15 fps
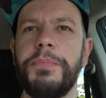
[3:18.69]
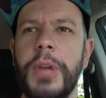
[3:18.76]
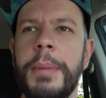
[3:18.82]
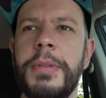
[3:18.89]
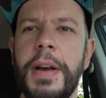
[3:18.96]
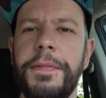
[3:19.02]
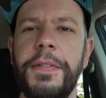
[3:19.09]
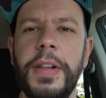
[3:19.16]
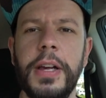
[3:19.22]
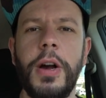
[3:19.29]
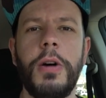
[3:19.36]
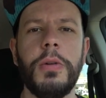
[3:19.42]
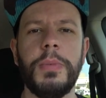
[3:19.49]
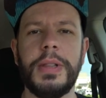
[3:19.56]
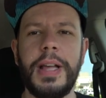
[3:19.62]
I'm definitely
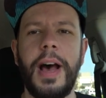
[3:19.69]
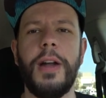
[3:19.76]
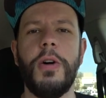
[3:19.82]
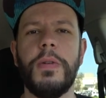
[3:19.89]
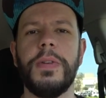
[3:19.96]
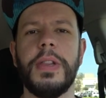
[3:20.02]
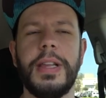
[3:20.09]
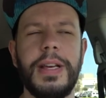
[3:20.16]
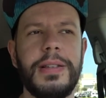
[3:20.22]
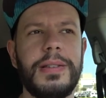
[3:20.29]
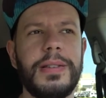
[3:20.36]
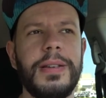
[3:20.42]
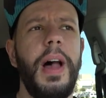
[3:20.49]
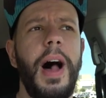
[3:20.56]
going with that over this.